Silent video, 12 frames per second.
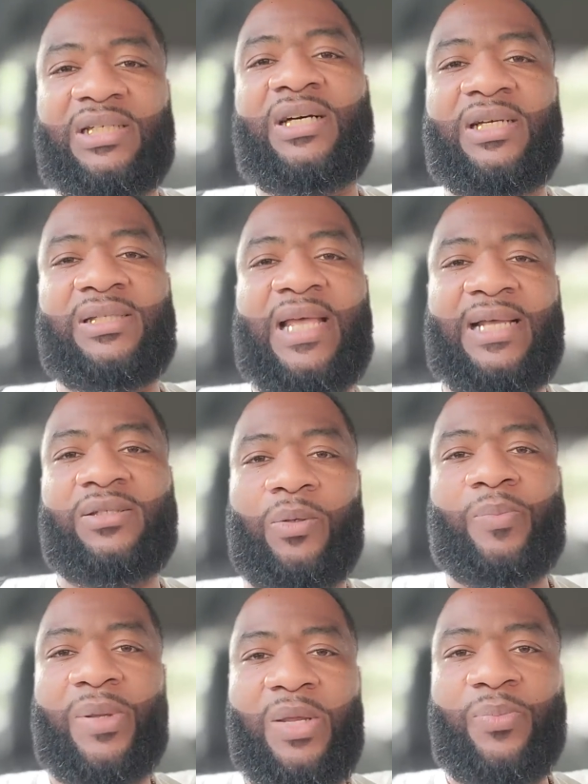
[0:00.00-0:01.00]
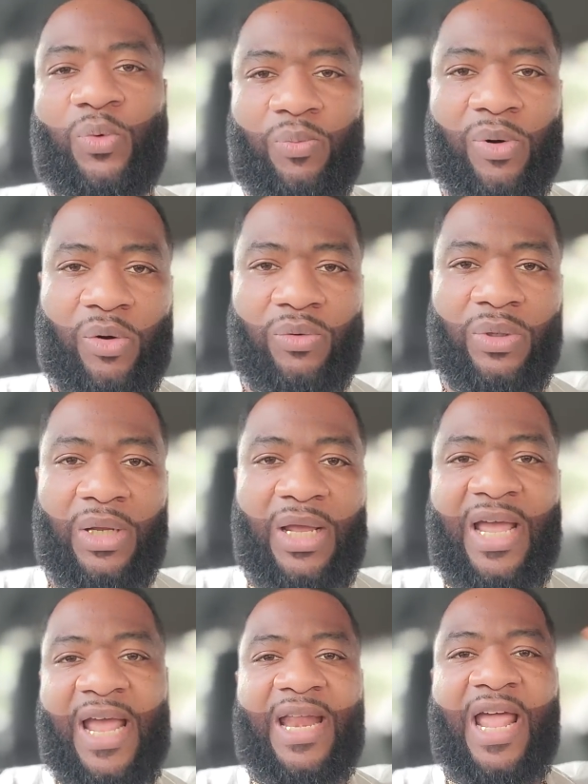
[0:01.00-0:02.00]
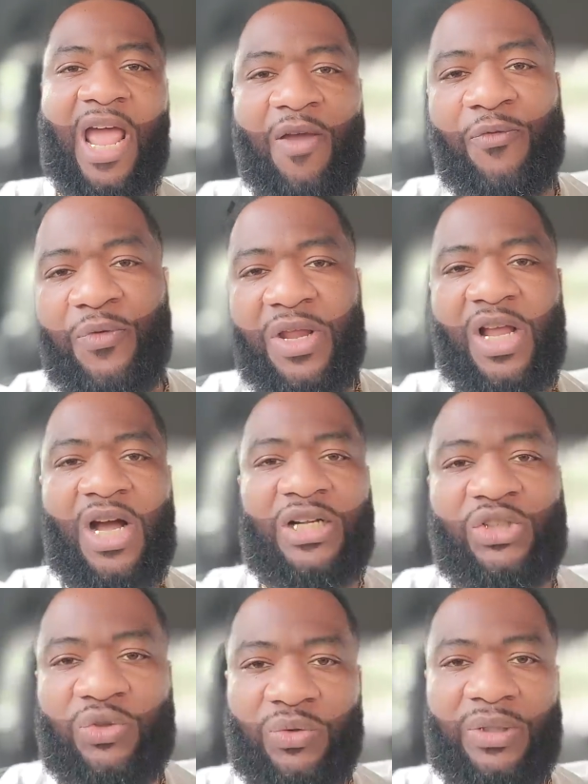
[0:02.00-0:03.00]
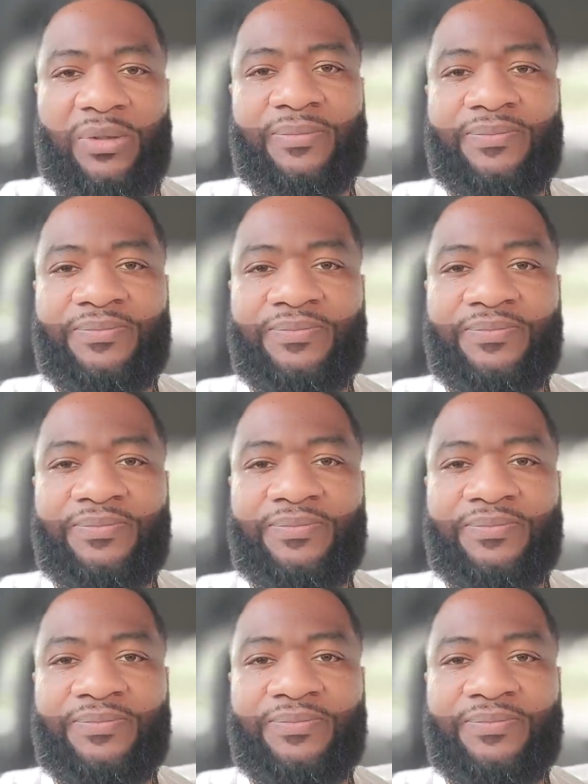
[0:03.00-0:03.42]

to us as a people, bro. In every country,